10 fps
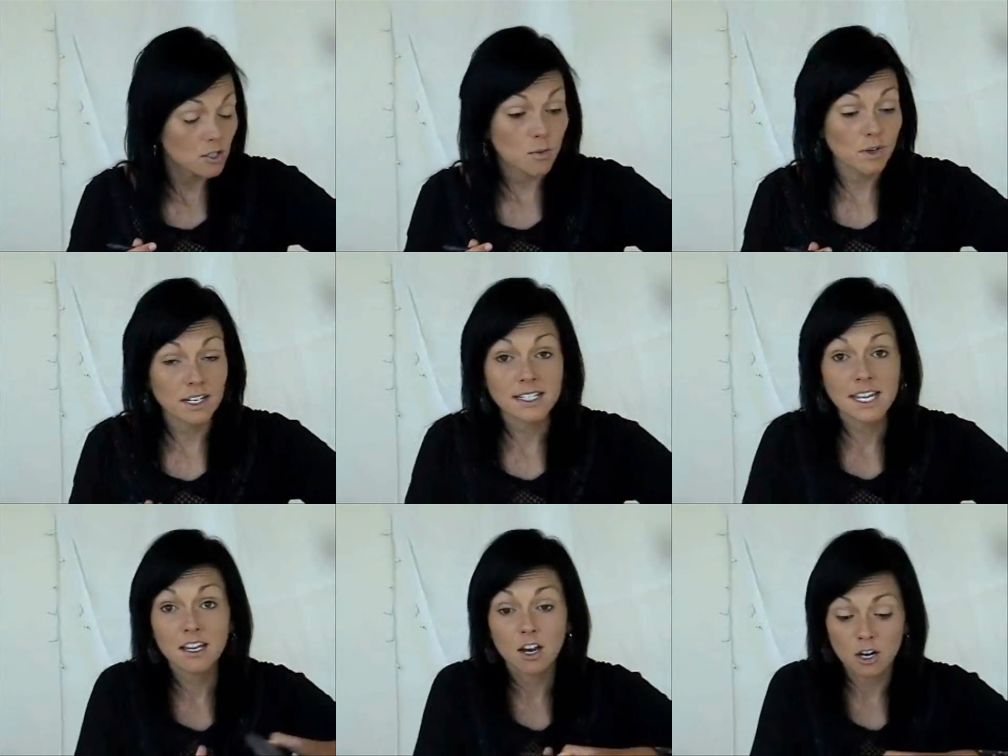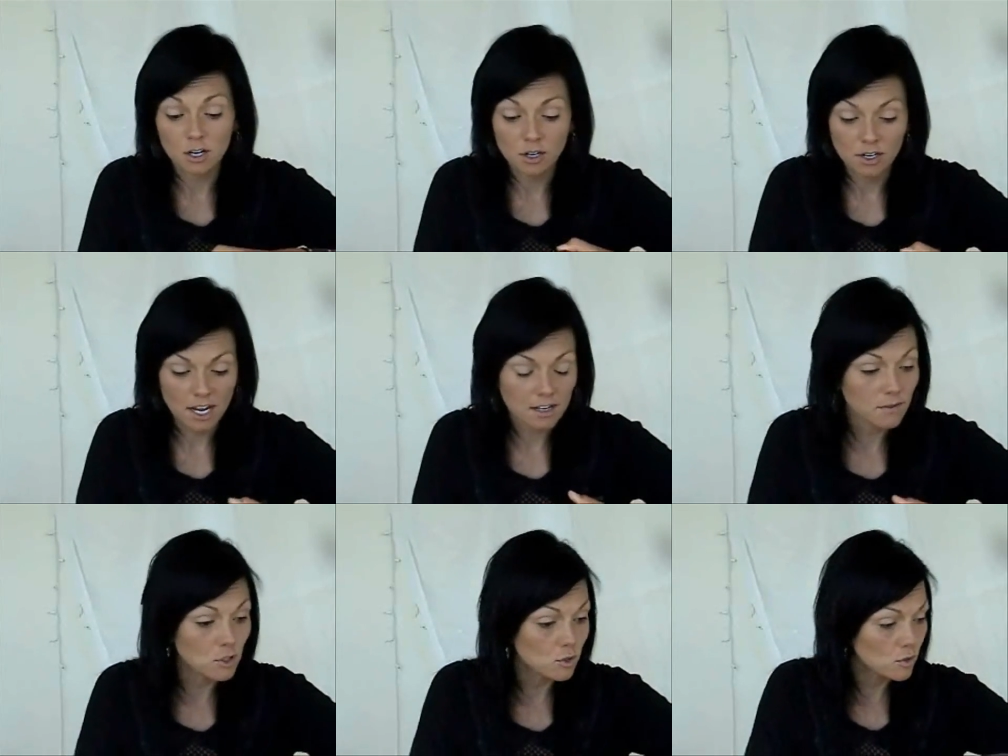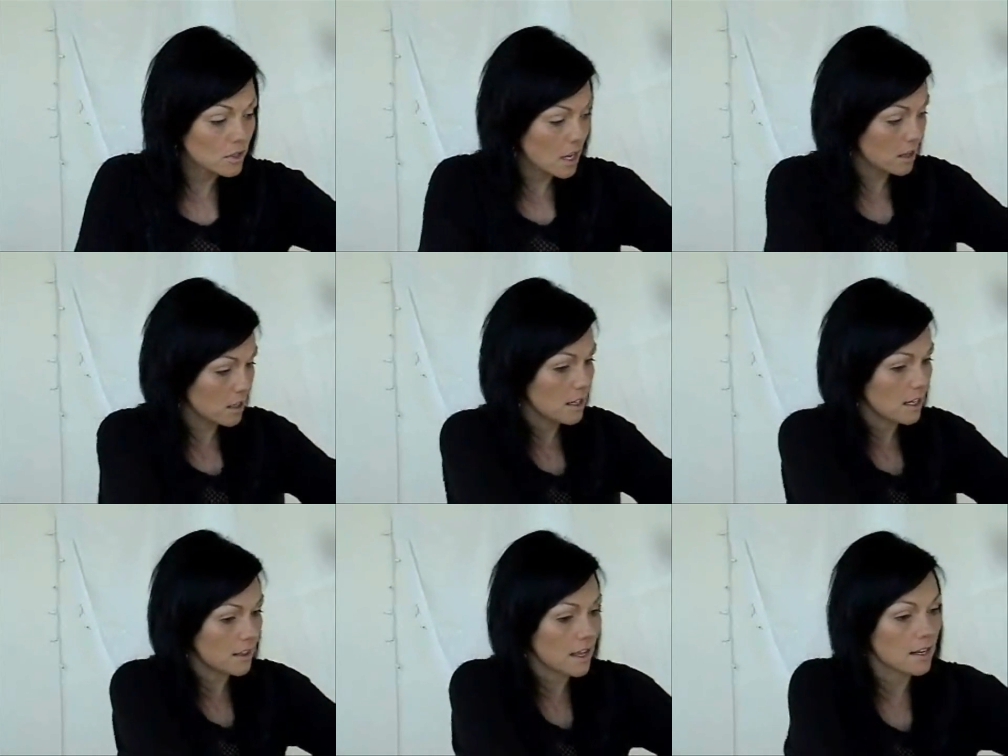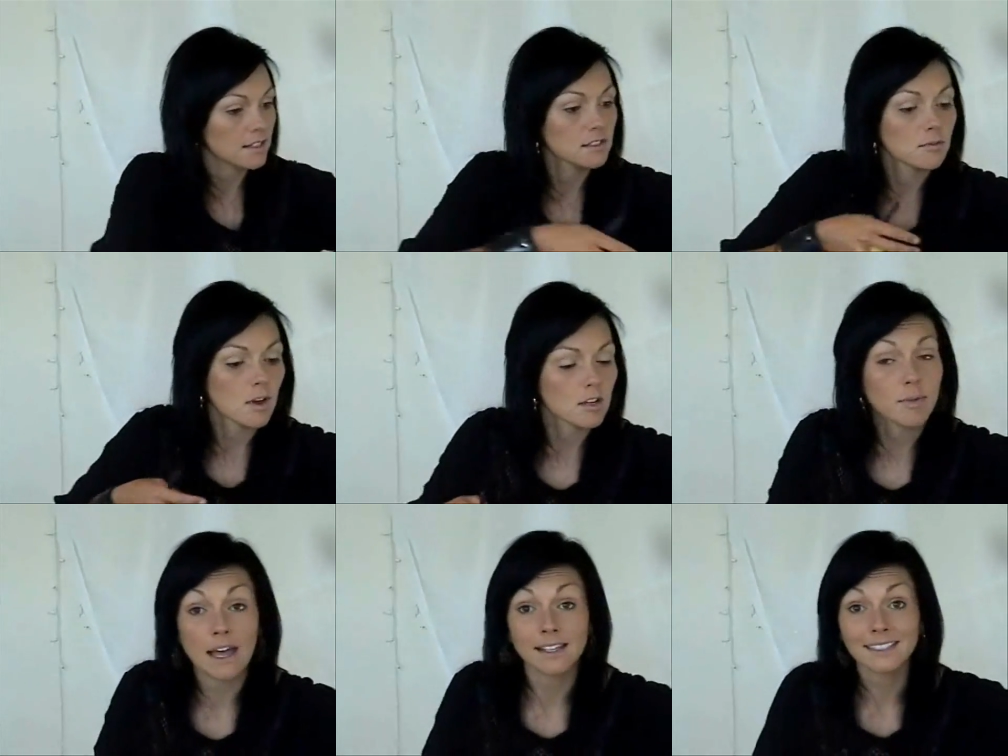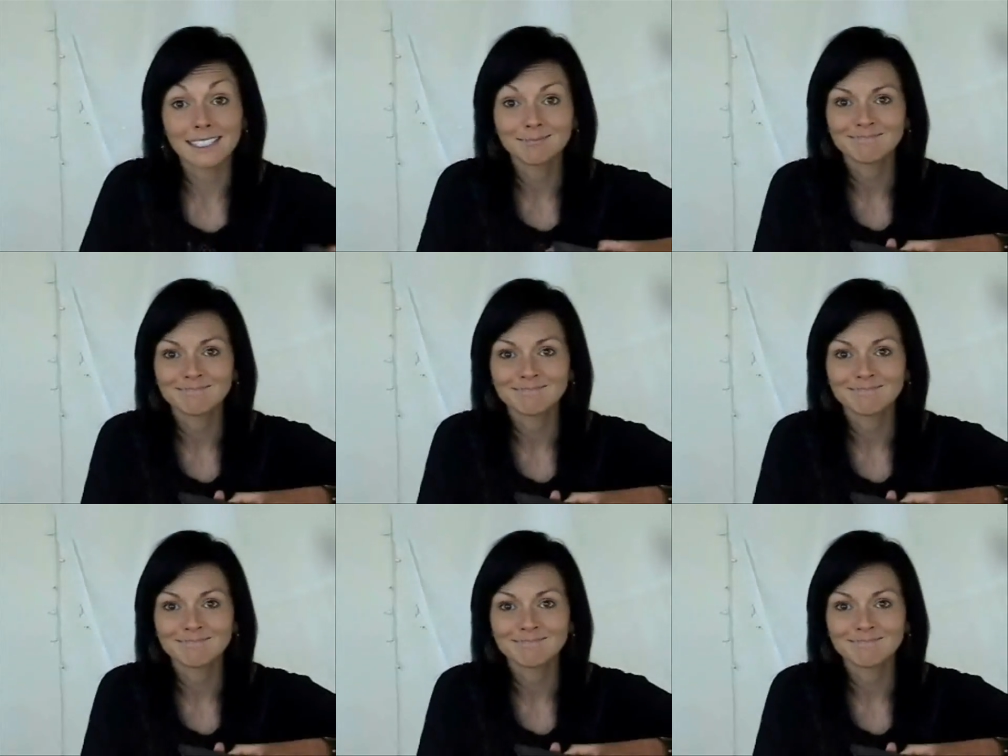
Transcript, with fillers: So we're going to take our kind of neutral color, and that is the wrong palette.